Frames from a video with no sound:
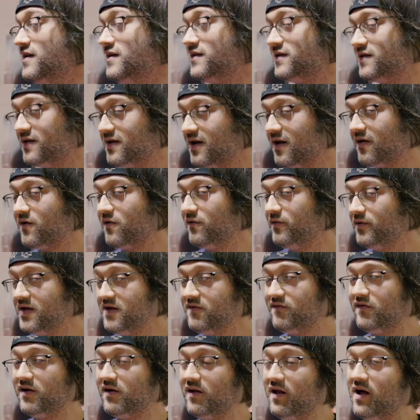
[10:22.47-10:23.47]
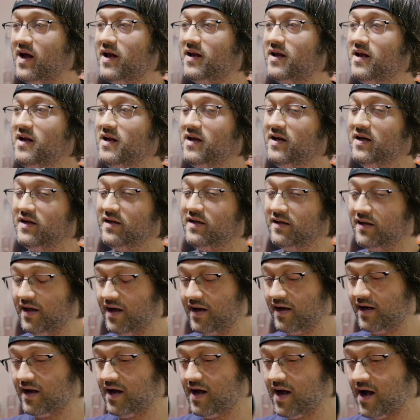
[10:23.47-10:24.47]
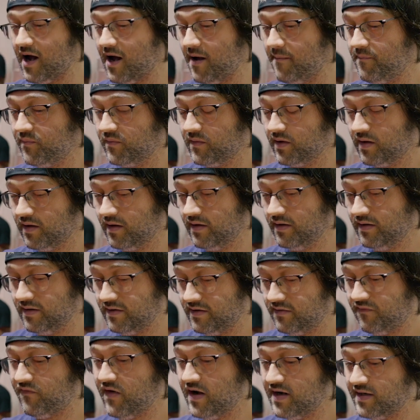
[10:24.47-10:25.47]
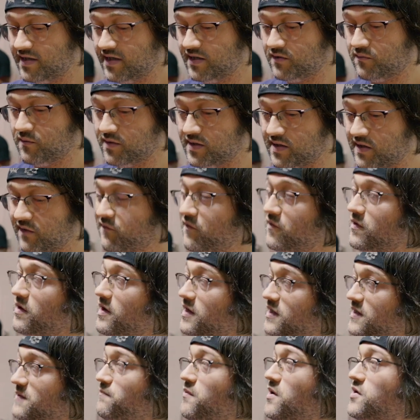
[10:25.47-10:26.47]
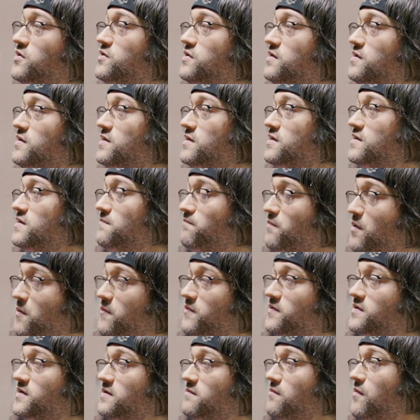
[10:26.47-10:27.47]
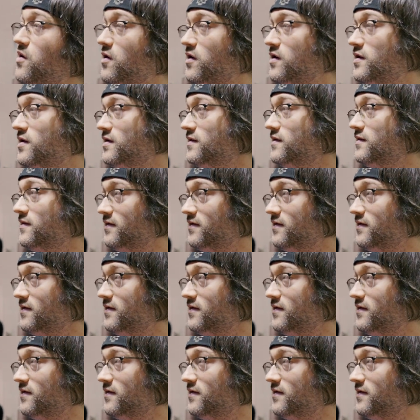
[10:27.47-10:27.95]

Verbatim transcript: So now they're leaving like like uh, faces with different expressions to purposely mark